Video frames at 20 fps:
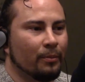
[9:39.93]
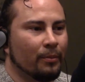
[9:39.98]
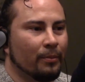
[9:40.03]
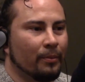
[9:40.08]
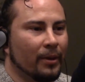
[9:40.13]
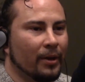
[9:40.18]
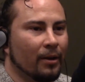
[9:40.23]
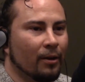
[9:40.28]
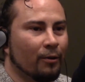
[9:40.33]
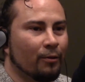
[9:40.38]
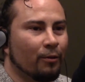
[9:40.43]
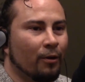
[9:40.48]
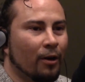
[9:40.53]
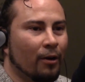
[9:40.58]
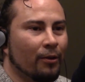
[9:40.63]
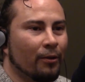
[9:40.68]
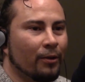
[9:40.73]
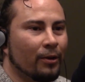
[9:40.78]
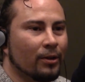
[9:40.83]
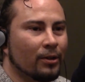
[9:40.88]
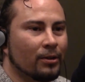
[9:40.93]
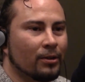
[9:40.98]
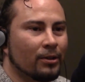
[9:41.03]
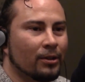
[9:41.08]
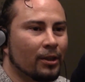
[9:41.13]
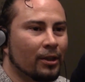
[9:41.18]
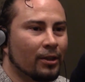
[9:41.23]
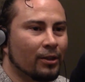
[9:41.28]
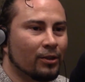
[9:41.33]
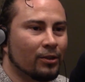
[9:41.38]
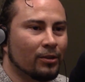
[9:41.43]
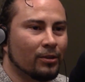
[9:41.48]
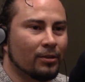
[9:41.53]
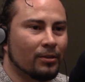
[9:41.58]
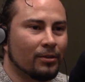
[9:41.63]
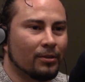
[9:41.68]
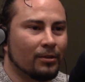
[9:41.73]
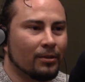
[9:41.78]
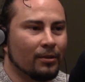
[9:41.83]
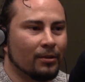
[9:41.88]
Being a father is
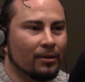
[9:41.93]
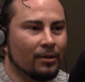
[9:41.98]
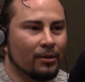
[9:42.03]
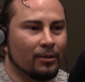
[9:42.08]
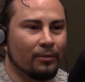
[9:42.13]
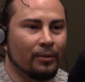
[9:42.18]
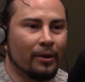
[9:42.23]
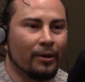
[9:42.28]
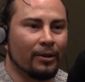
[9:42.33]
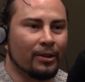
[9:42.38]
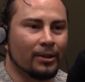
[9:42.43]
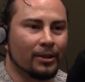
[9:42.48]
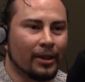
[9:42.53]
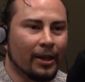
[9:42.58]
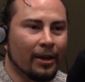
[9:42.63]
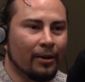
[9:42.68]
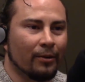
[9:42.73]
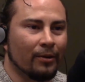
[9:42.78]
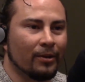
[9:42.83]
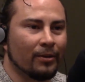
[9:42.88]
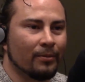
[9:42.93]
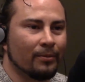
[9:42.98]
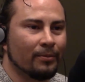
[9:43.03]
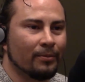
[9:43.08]
very scary.